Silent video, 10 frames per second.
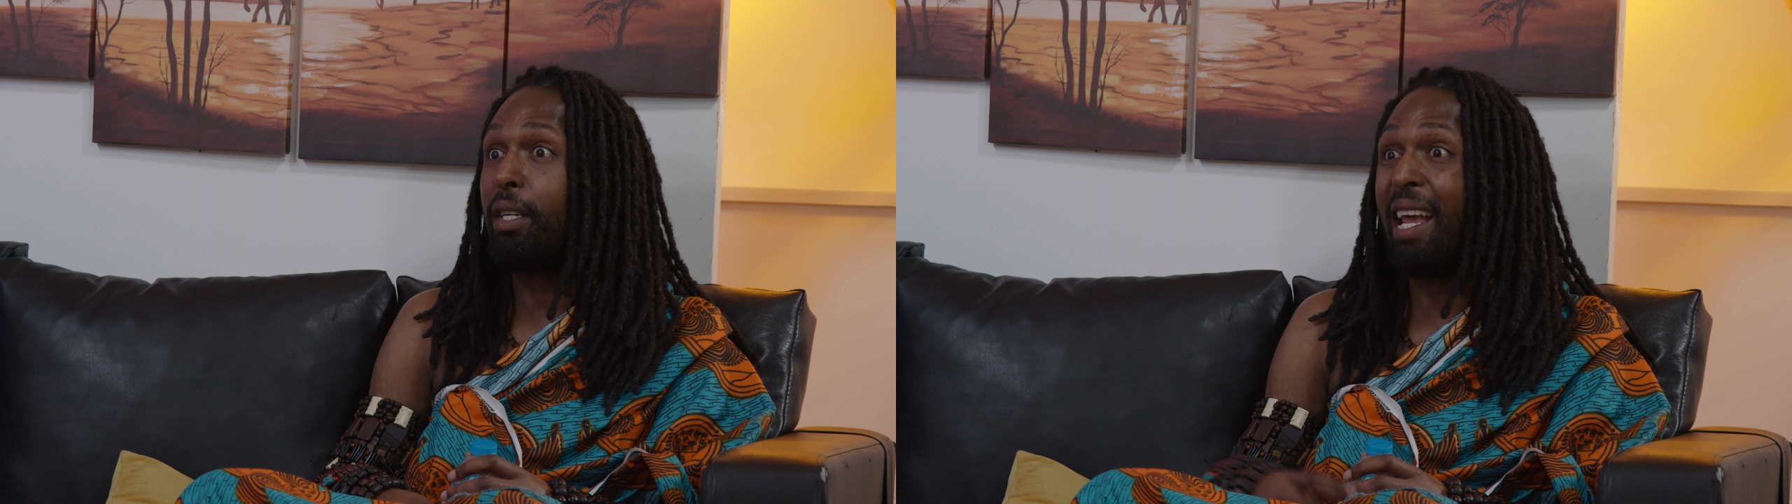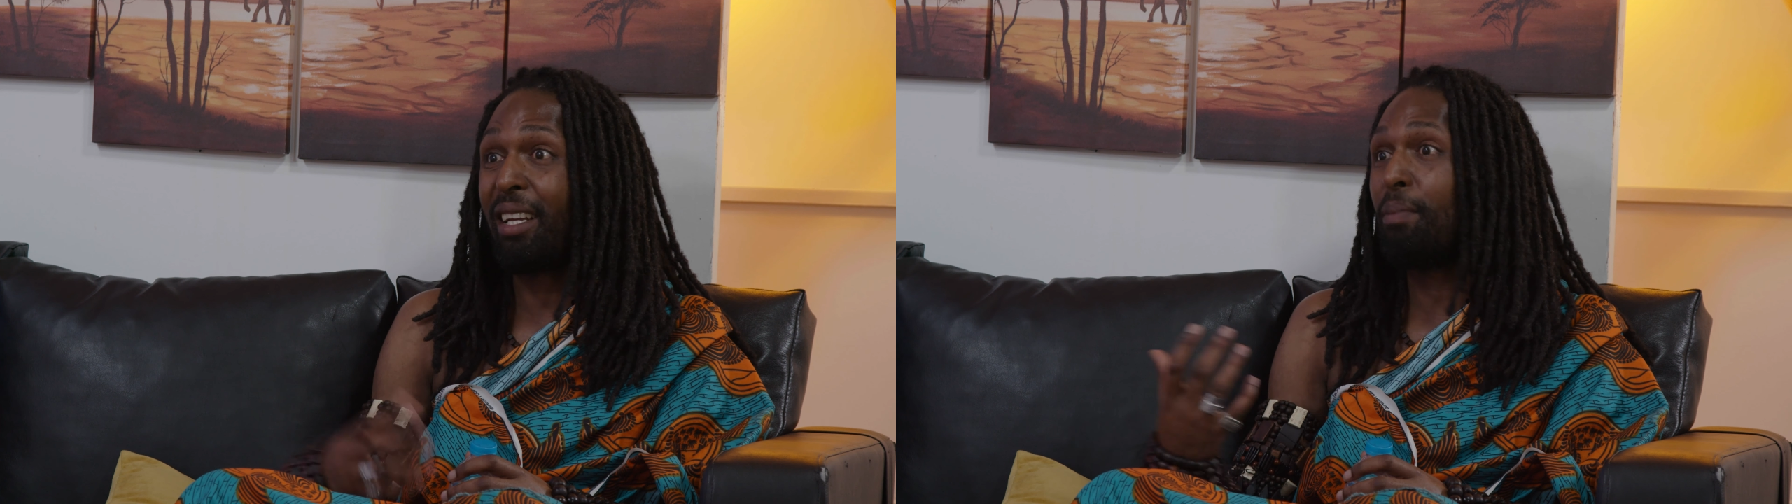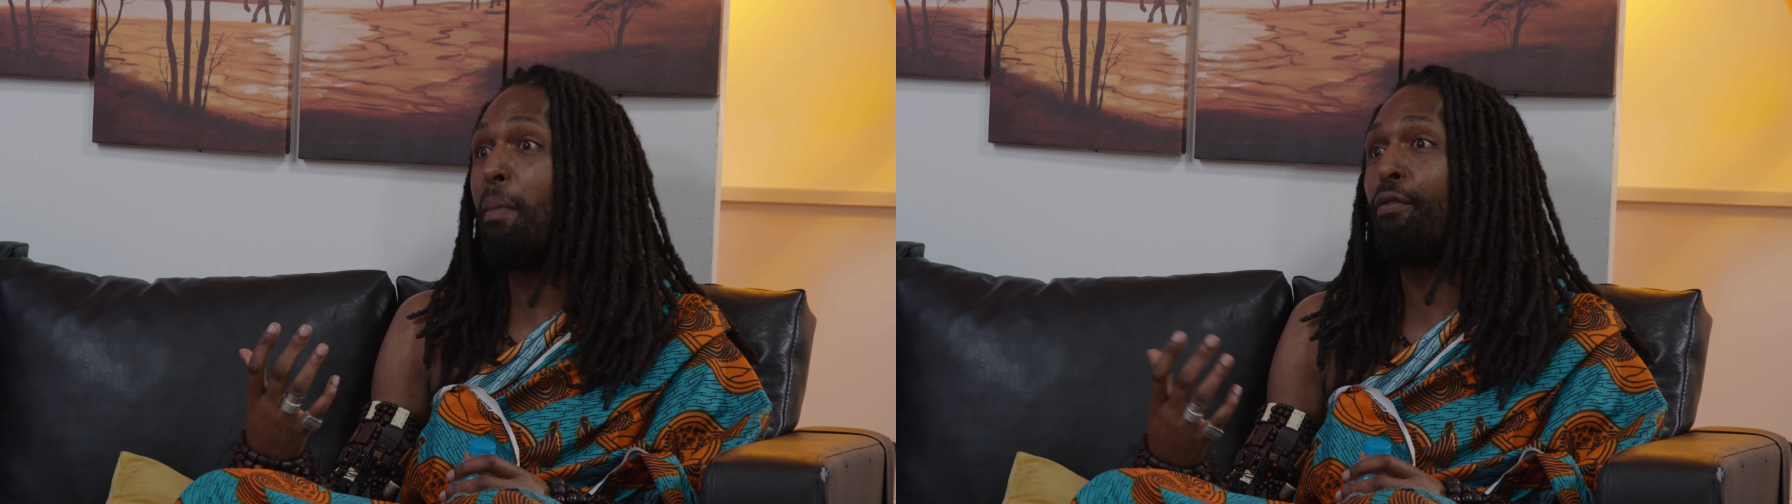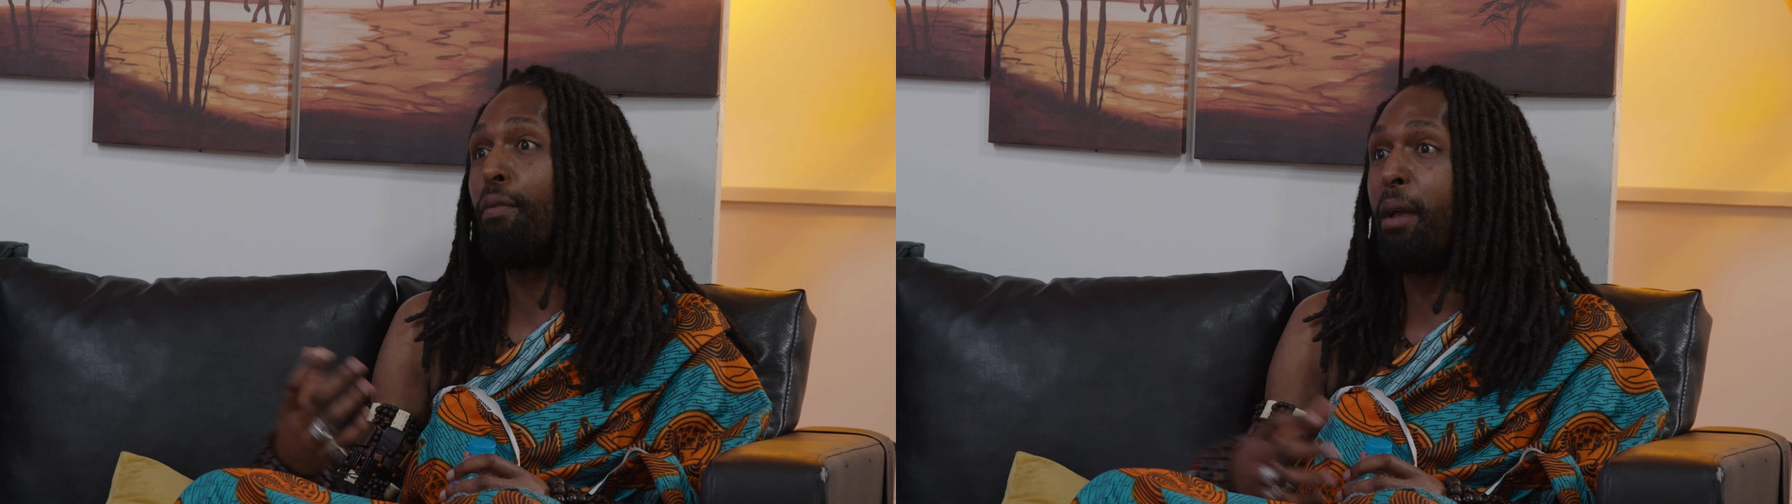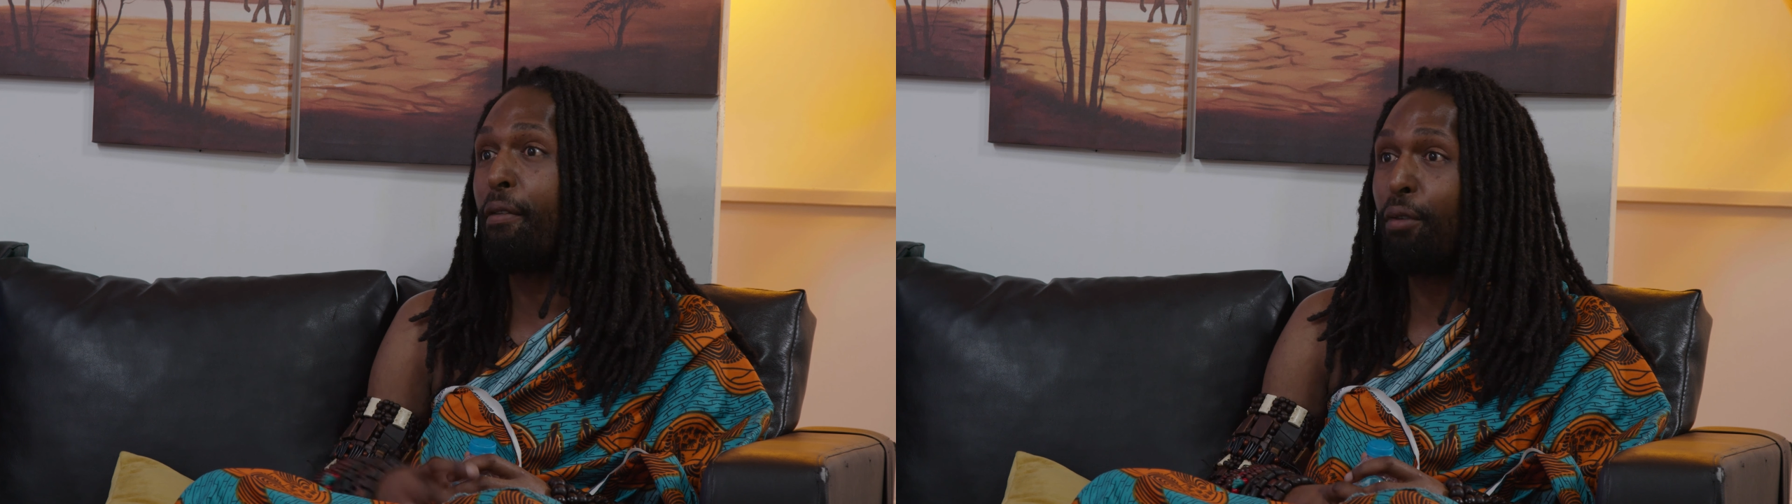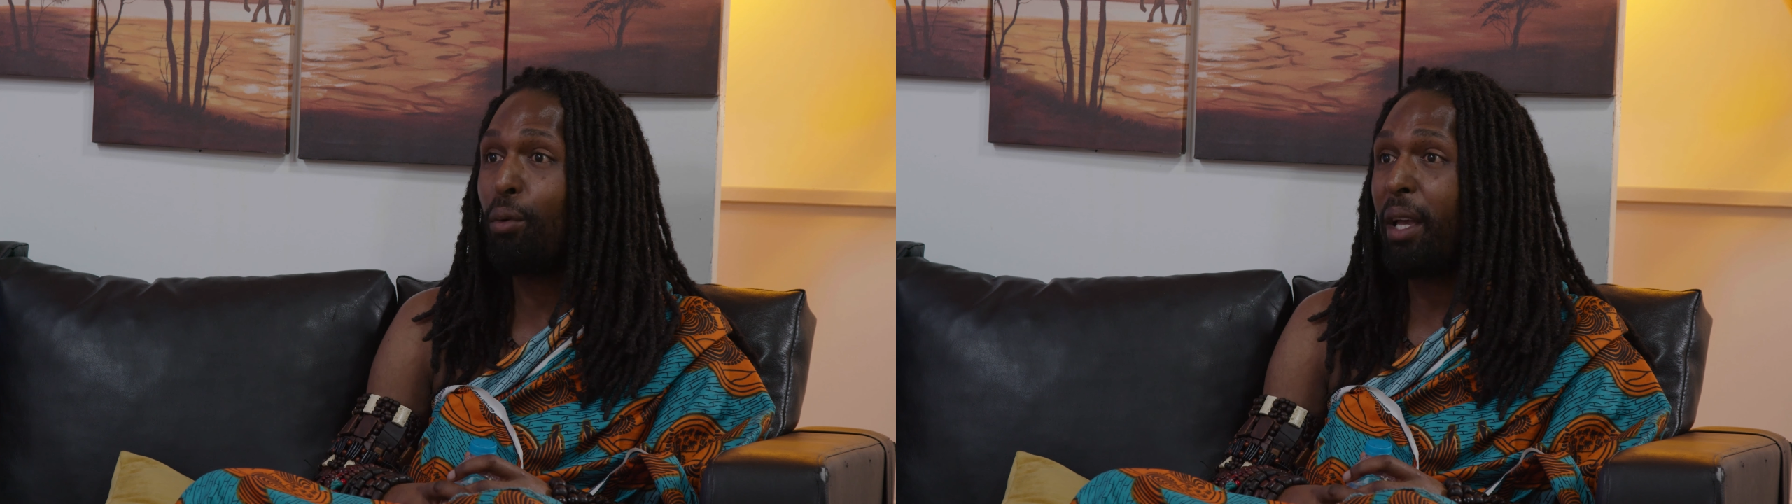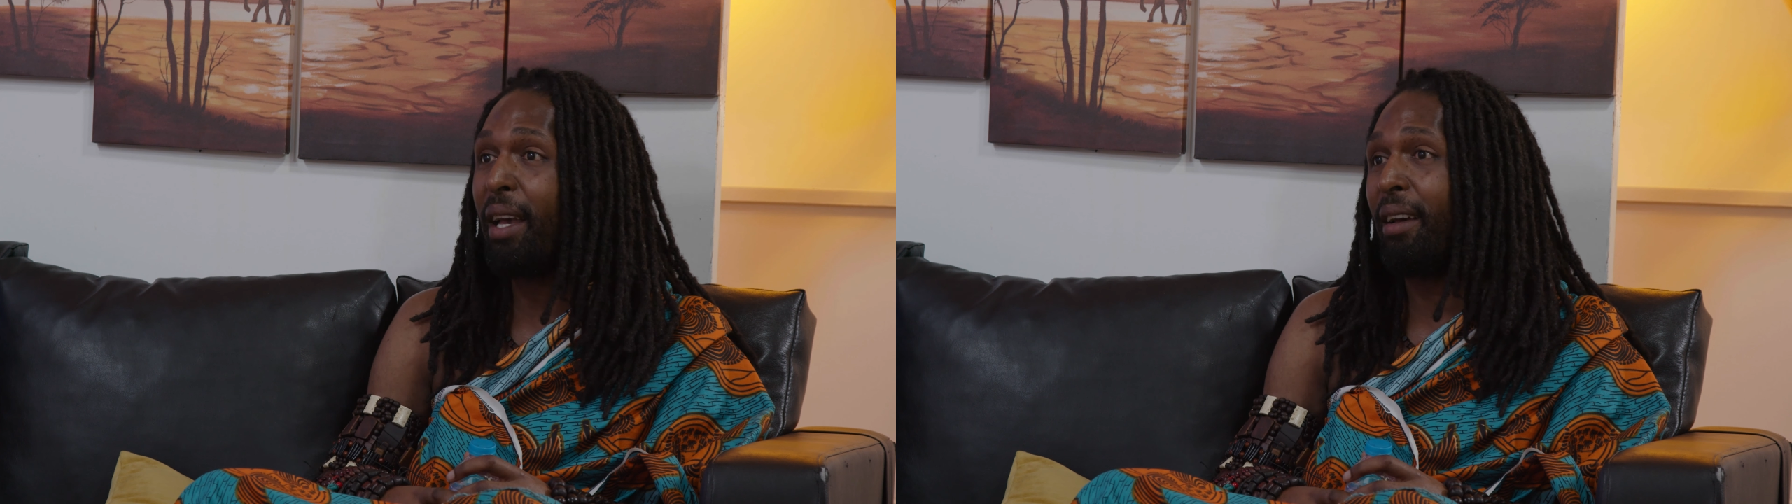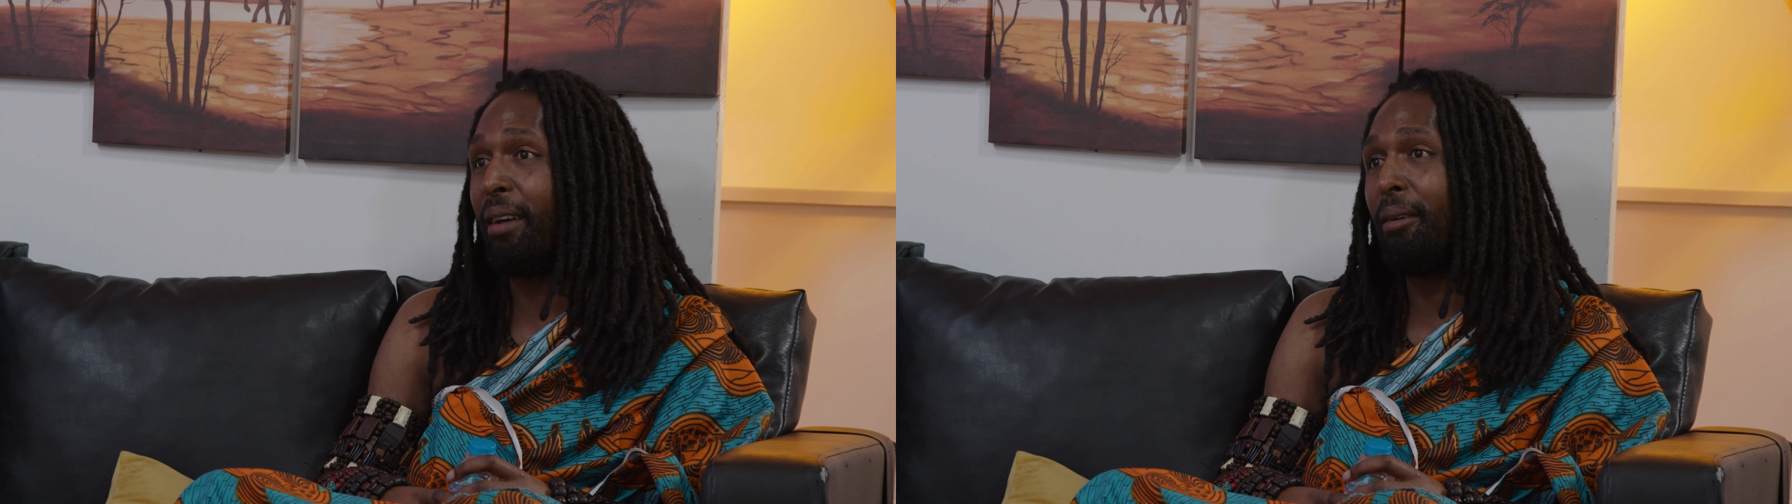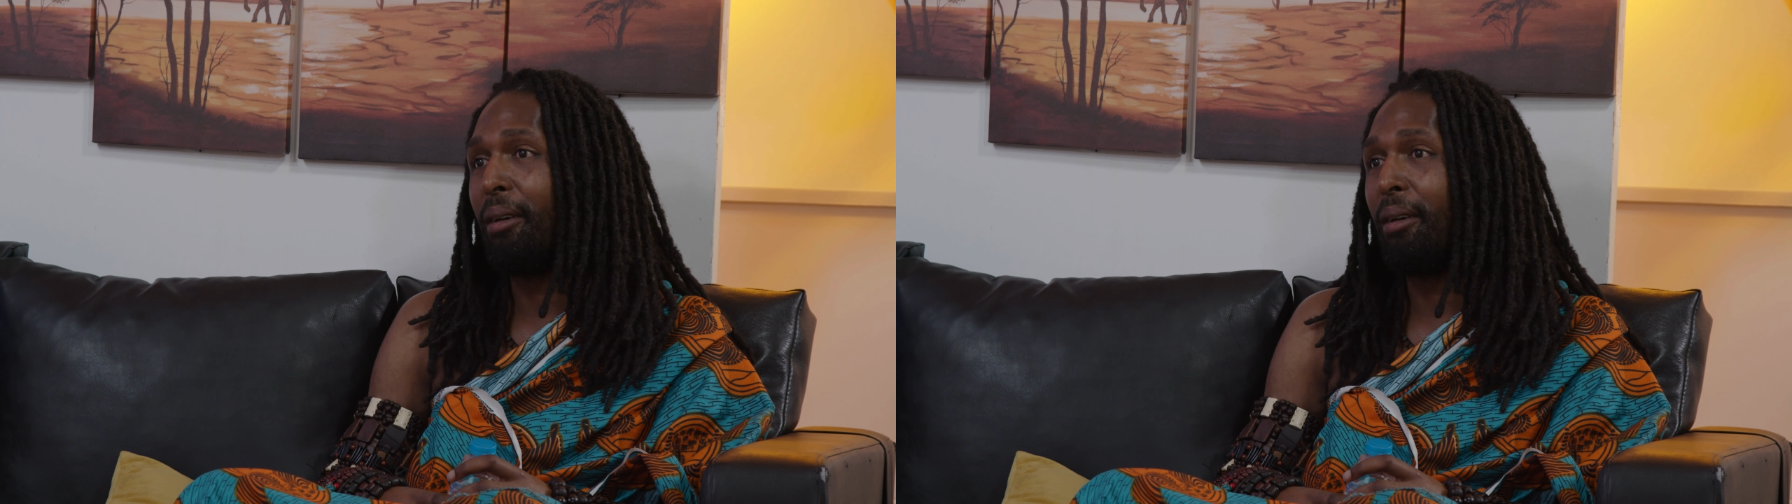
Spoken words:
next month will be a full year